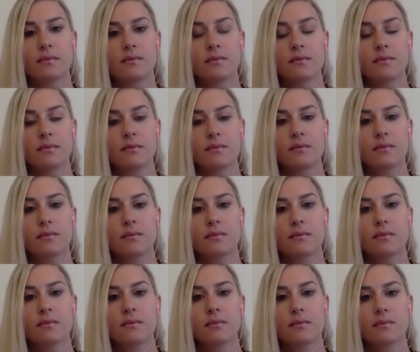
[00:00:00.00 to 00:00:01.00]

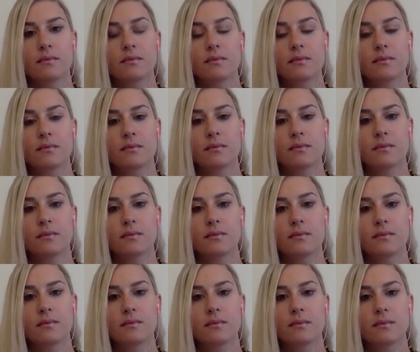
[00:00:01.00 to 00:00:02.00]

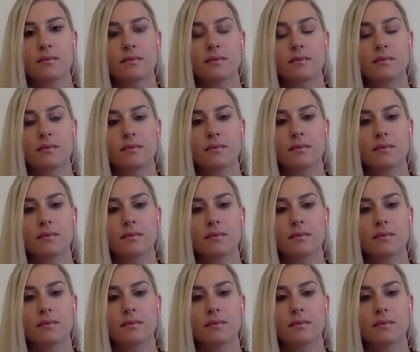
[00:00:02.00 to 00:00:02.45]
(silent)